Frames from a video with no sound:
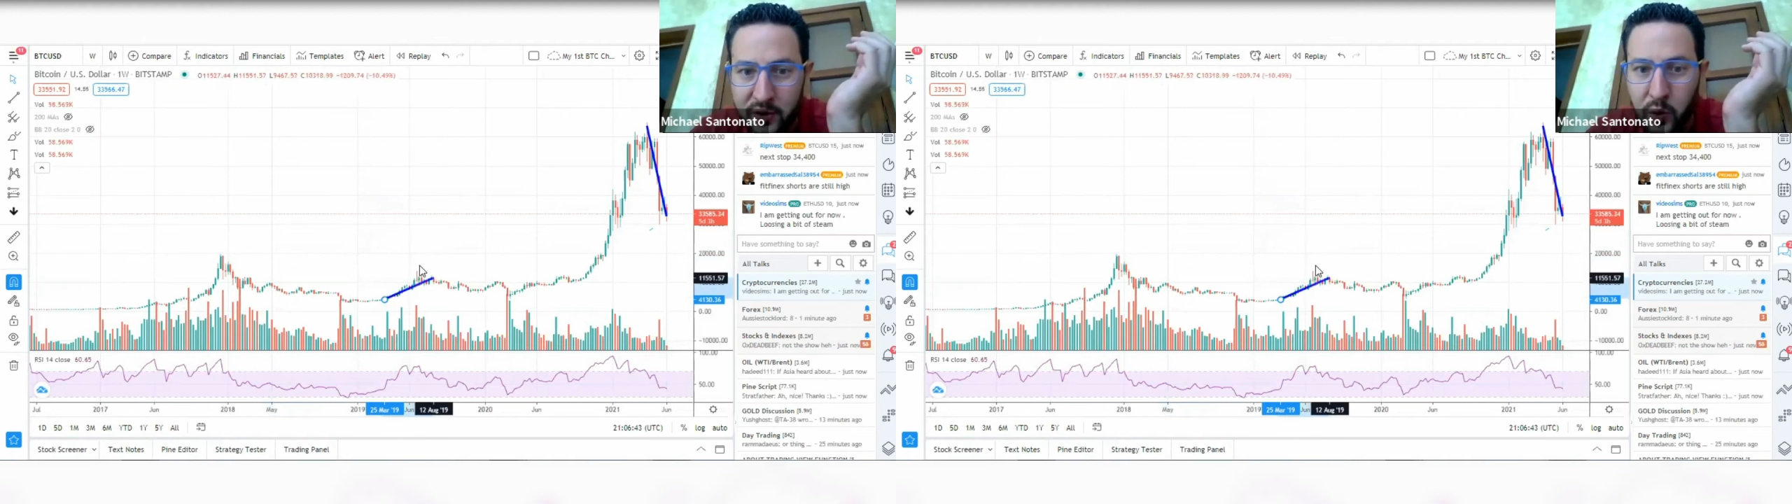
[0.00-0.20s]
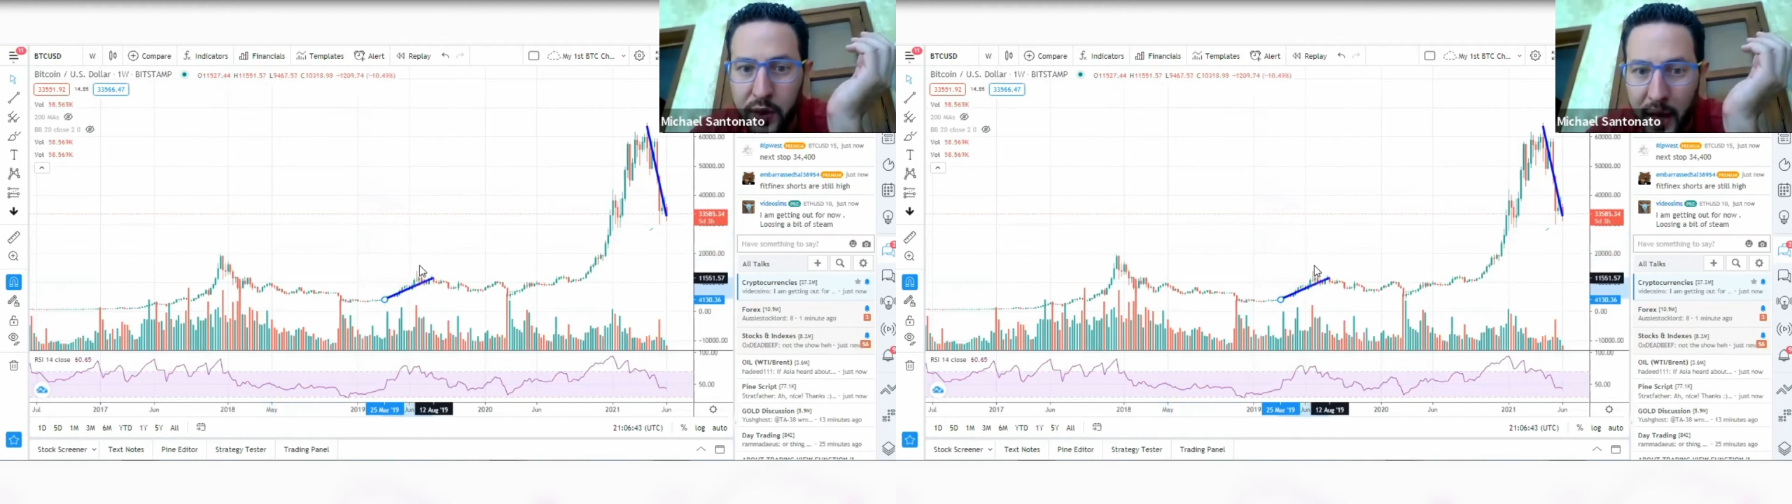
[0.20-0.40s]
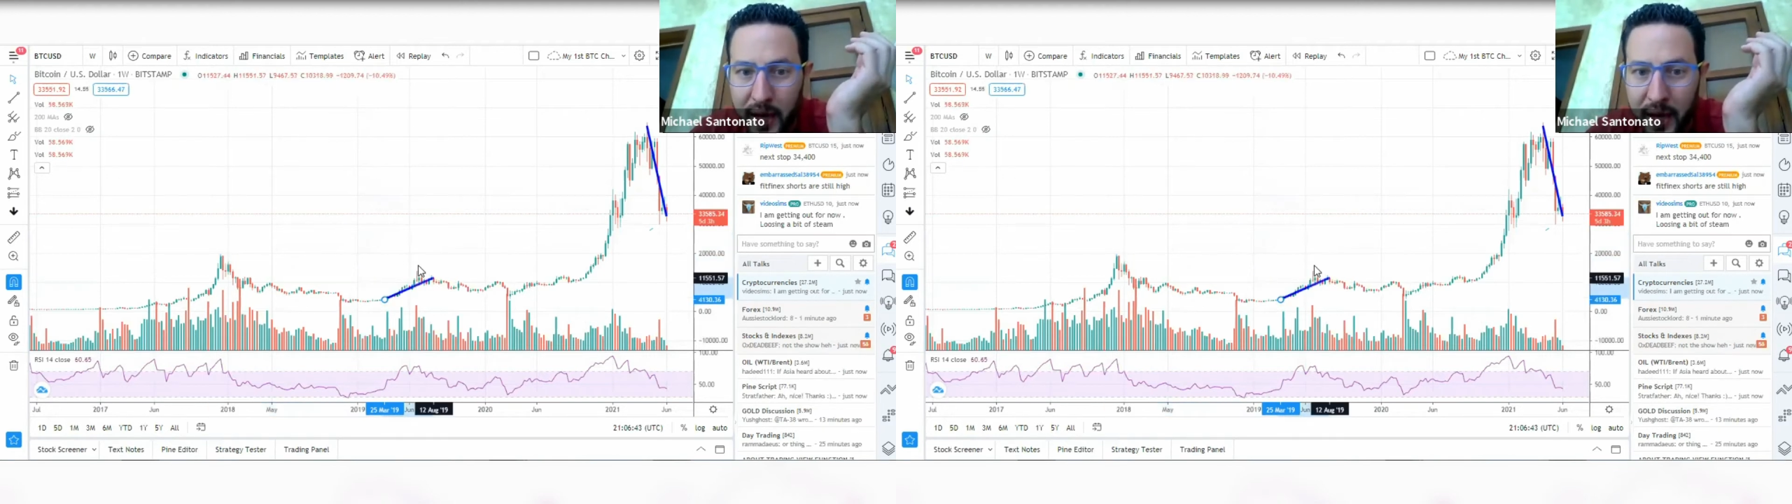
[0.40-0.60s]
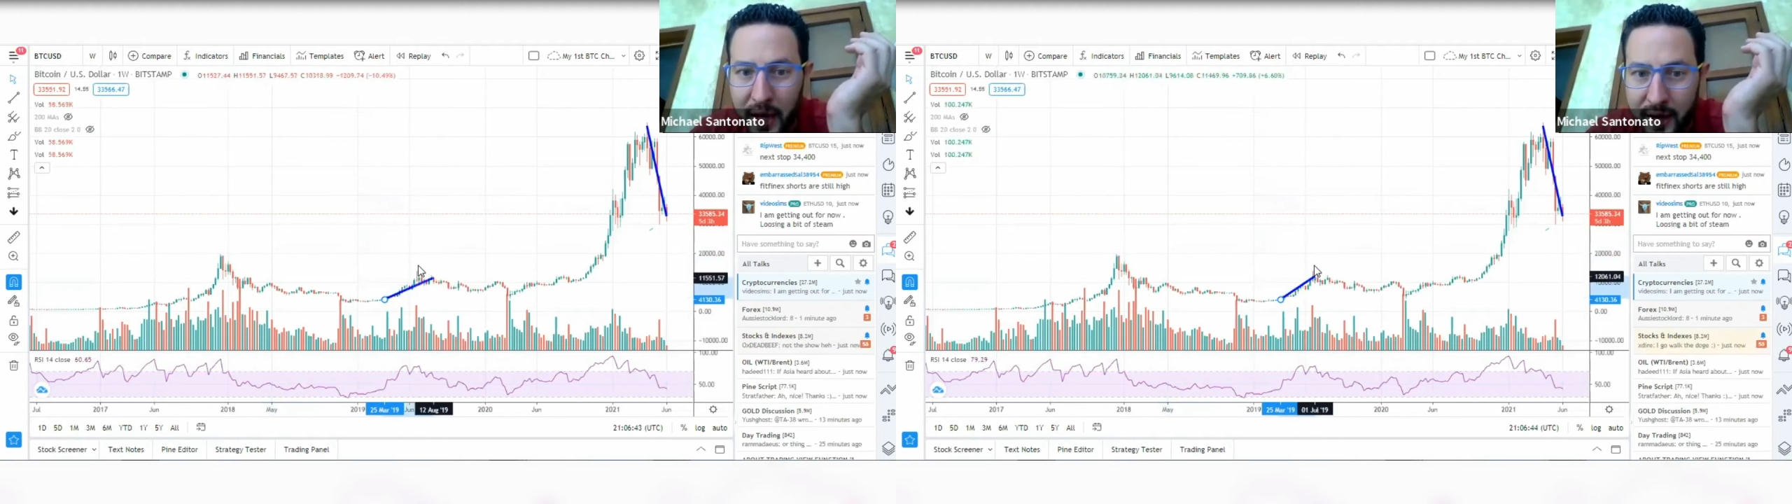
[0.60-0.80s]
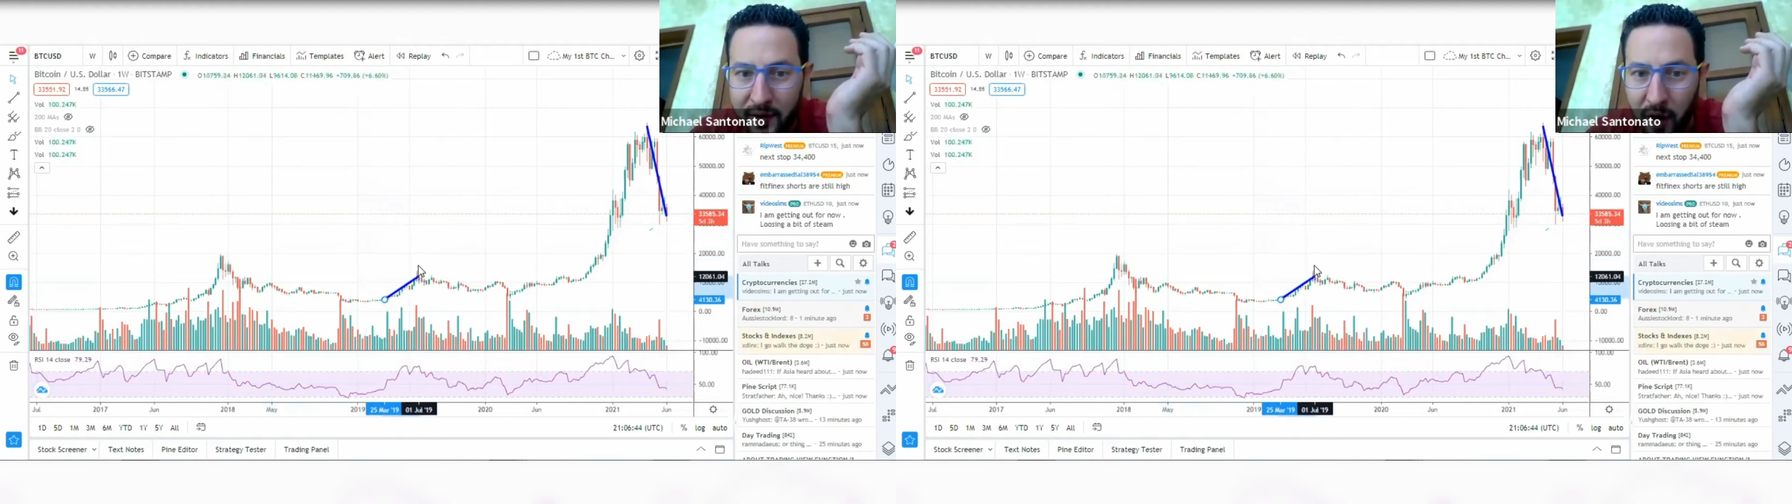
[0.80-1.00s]
Well, then it hit
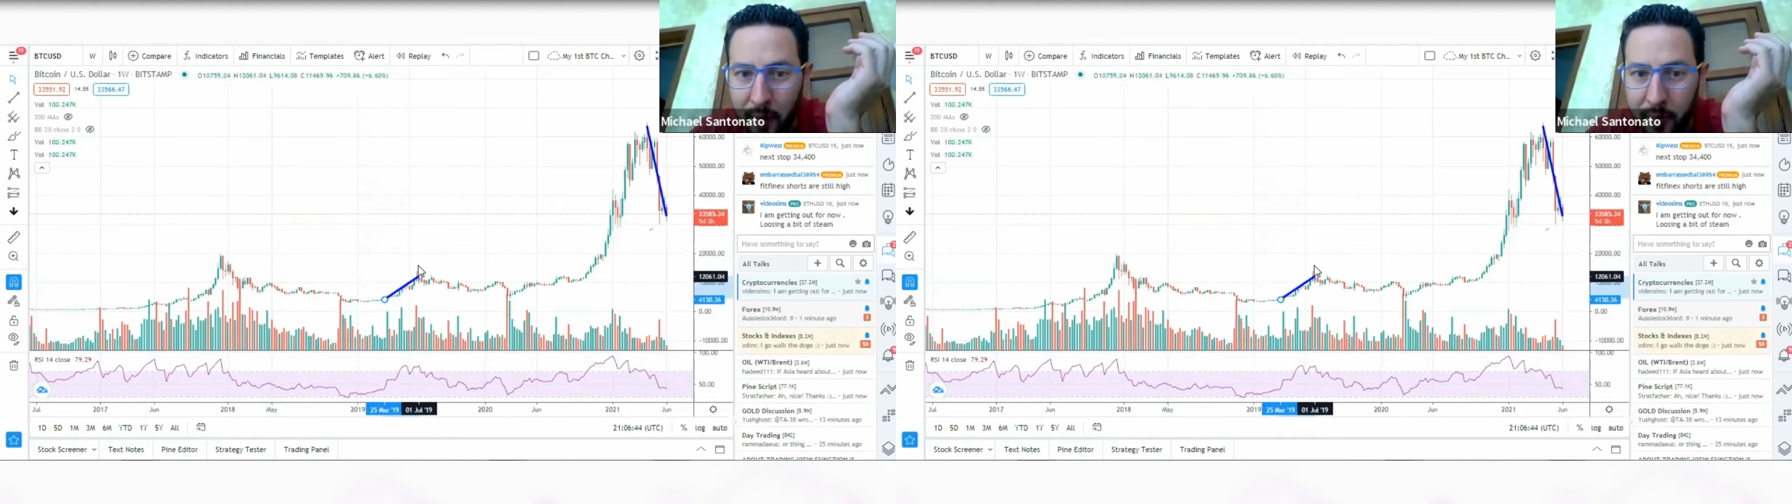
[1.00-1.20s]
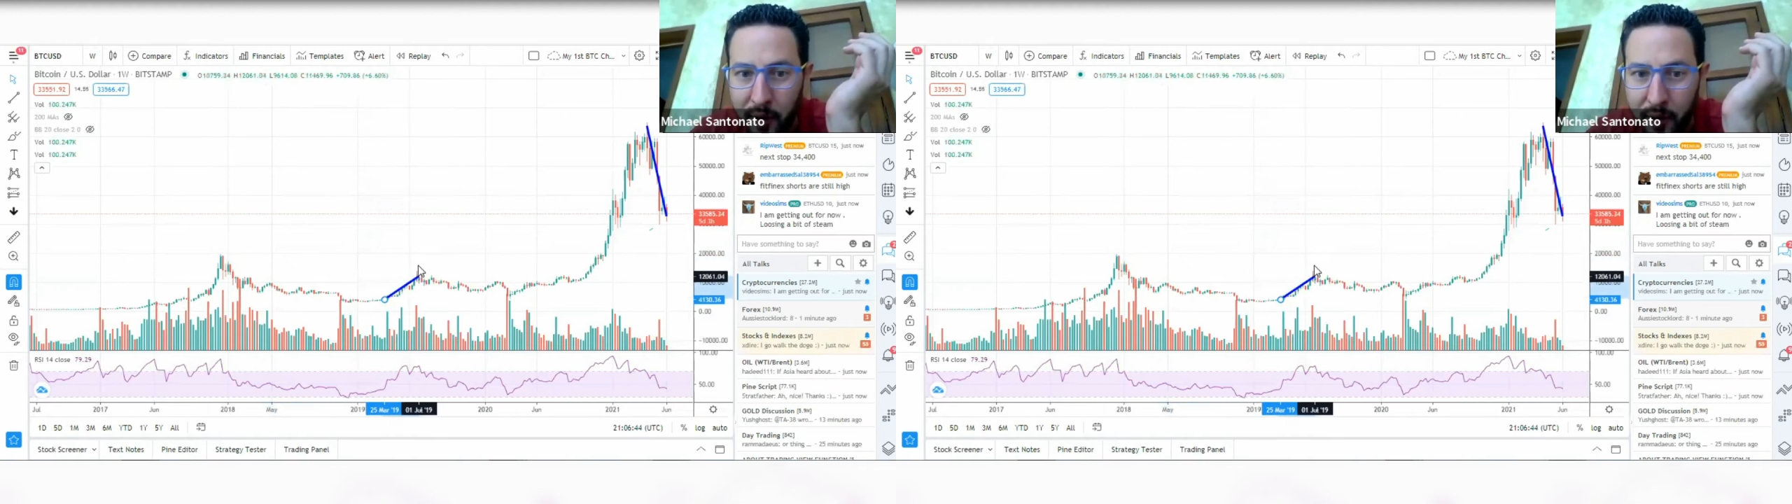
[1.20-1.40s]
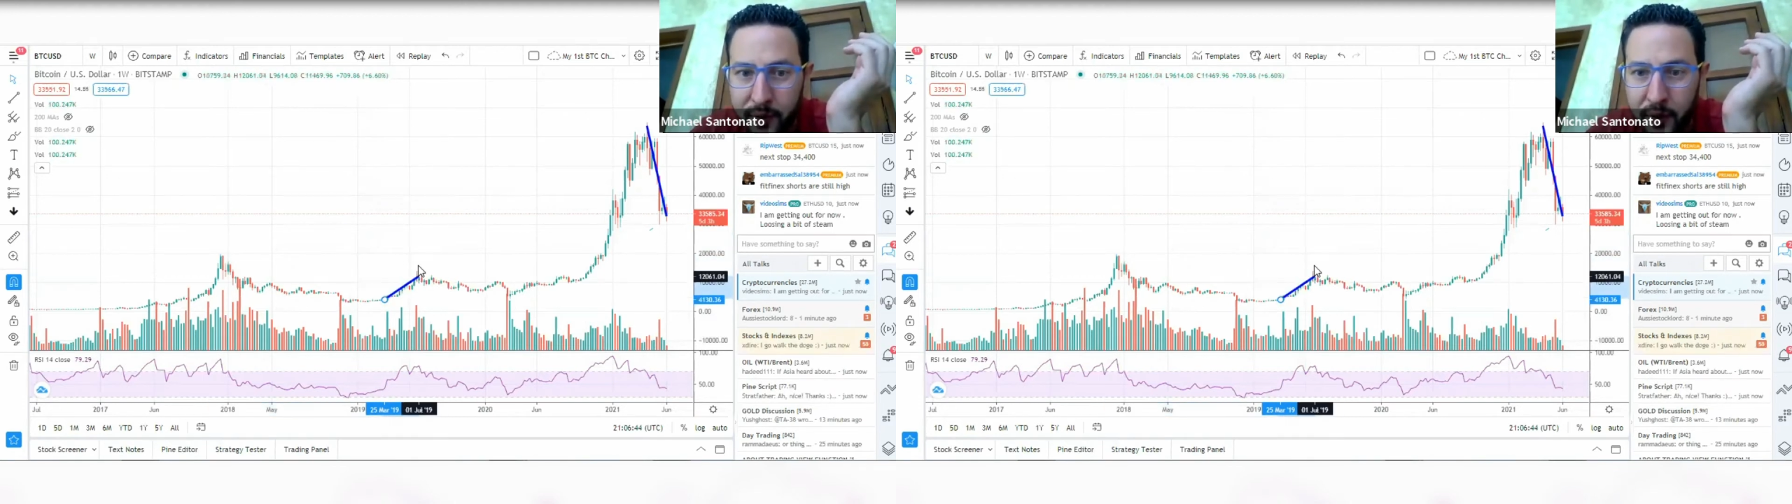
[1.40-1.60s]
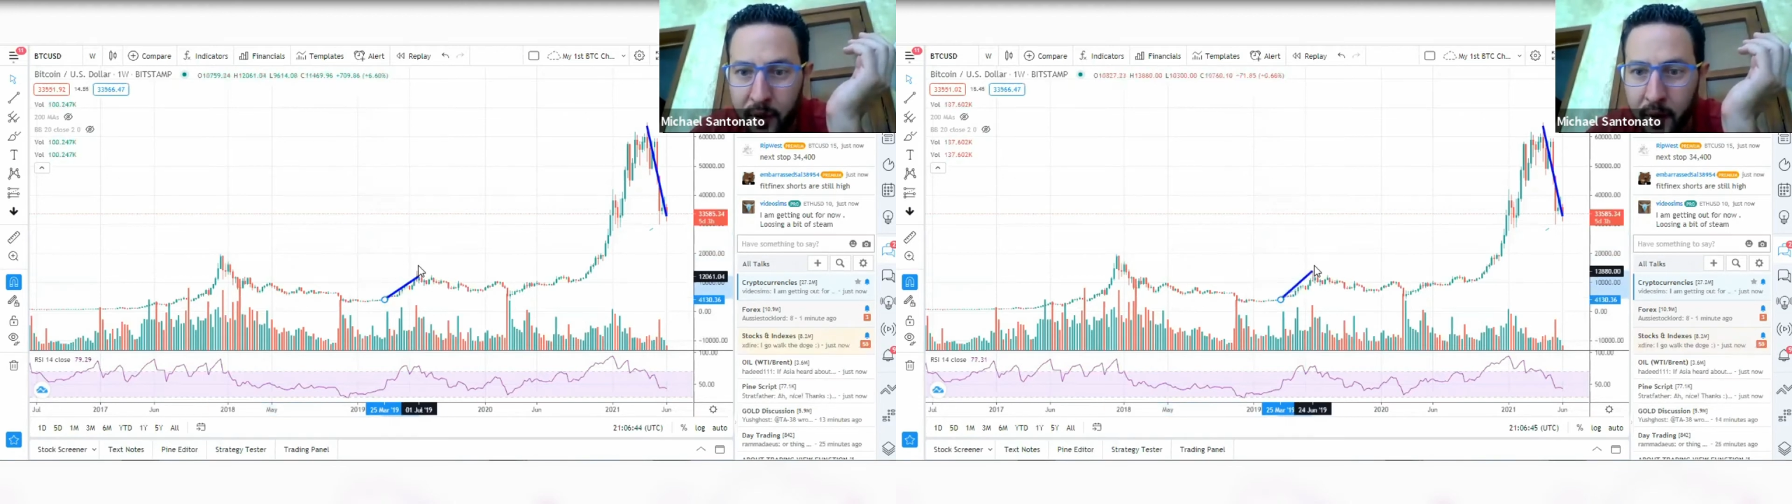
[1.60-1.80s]
a top of